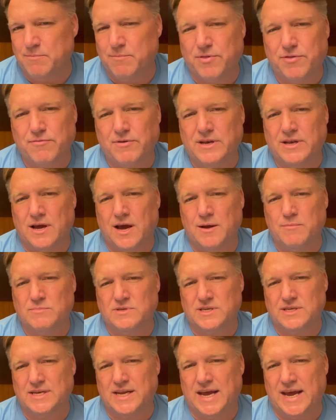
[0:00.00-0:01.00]
3
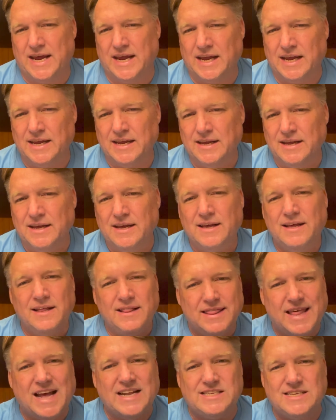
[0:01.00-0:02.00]
times a day.
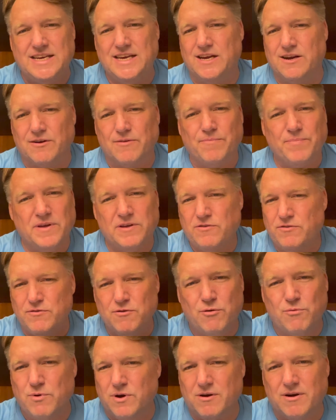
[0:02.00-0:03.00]
That's here. It's
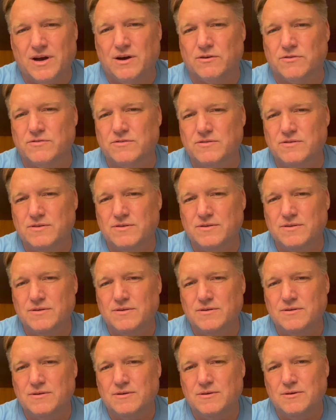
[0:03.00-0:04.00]
nowhere else.
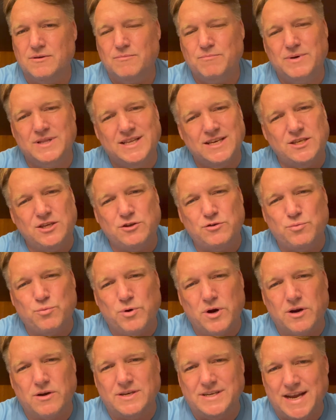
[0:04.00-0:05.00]
But this is
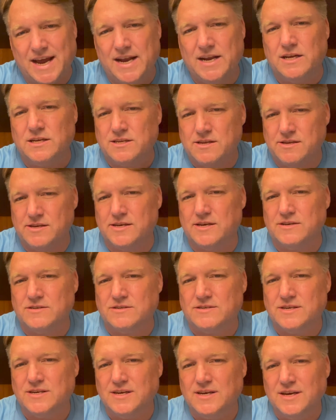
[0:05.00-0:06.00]
where Dennis
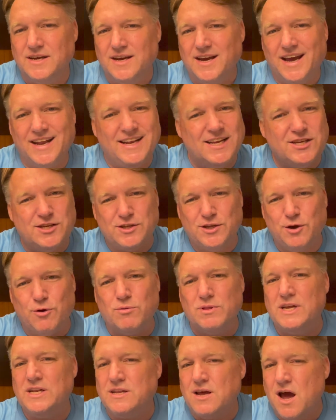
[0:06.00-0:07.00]
is, and this is the
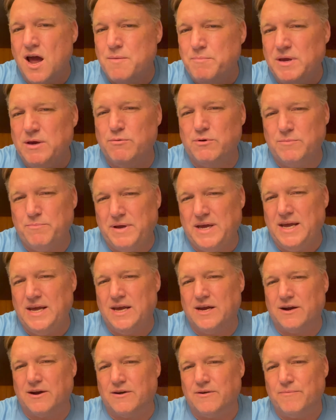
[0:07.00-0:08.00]
only time he would be
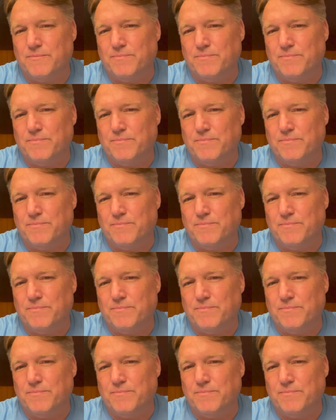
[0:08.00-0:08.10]
here.